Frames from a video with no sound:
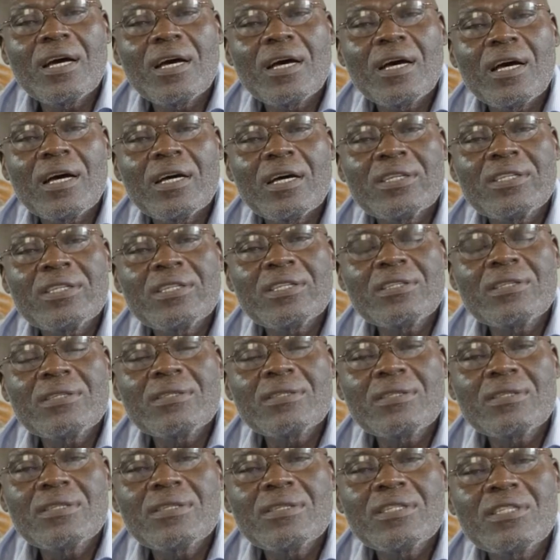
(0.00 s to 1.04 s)
And
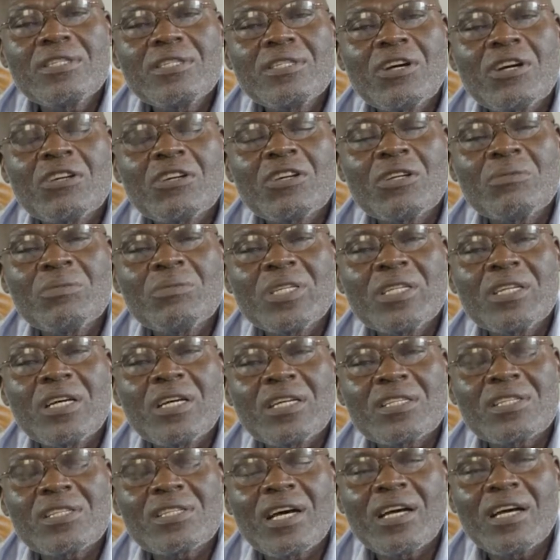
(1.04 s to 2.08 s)
it dawned on me
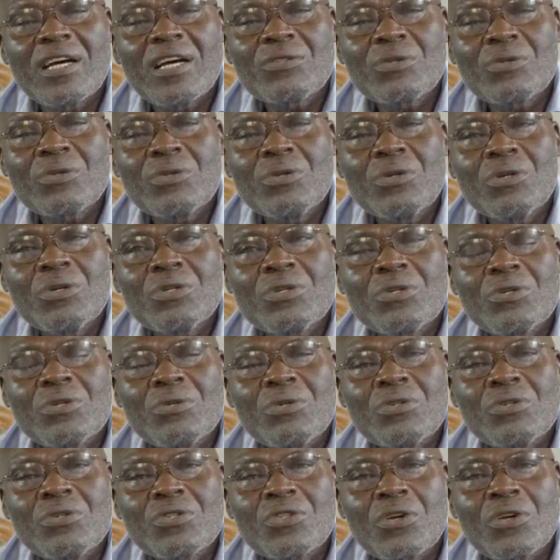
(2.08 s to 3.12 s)
that I had to go
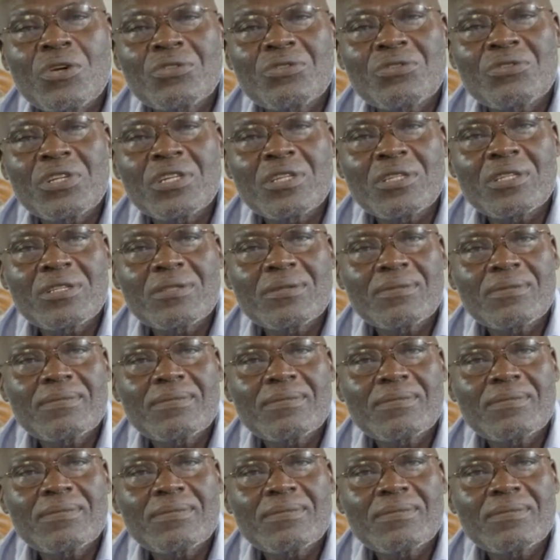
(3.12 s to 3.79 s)
through surgery.